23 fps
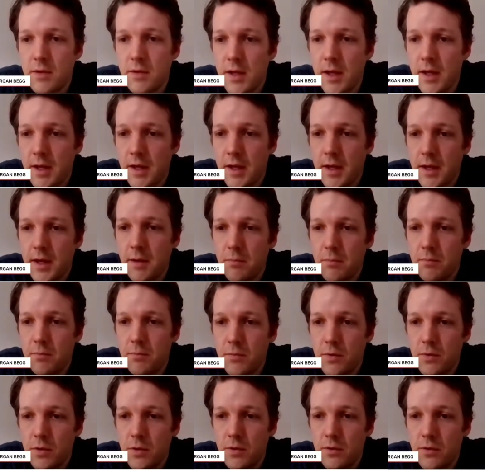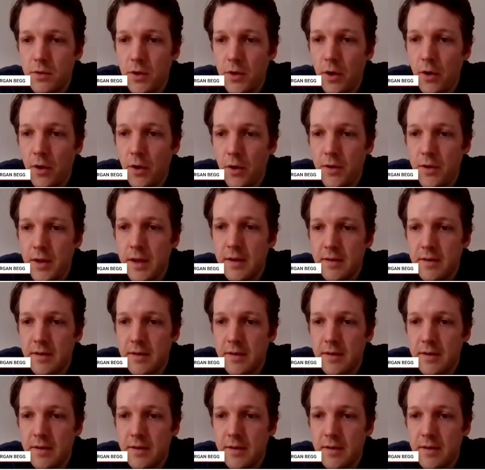you know, in